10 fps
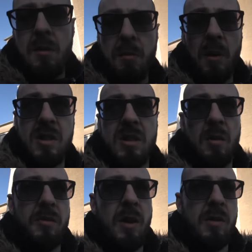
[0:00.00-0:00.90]
bodies that
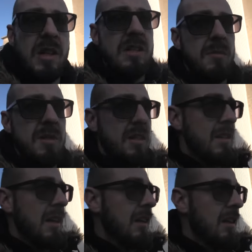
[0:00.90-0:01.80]
were found in a septic
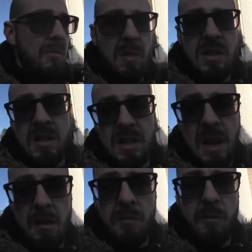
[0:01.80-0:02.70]
tank basically
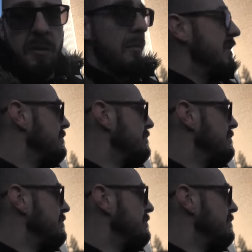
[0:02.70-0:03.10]
came from